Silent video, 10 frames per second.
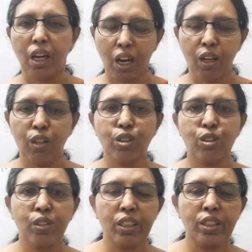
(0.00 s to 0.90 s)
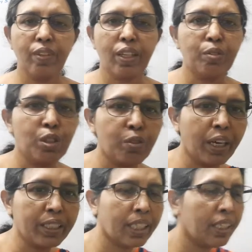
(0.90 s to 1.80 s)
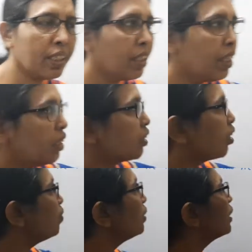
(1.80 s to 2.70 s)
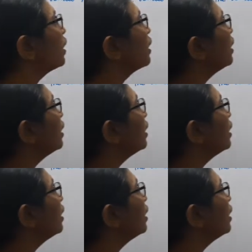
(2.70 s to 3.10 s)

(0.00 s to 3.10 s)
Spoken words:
Hello students, welcome to Max and Tamil channel.